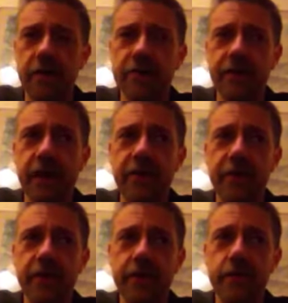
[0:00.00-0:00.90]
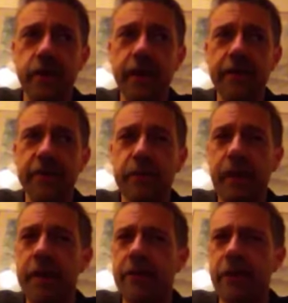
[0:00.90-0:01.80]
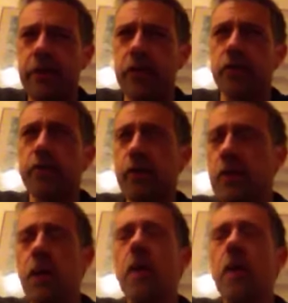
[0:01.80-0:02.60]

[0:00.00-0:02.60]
and safety that the lever's about that you could just pull.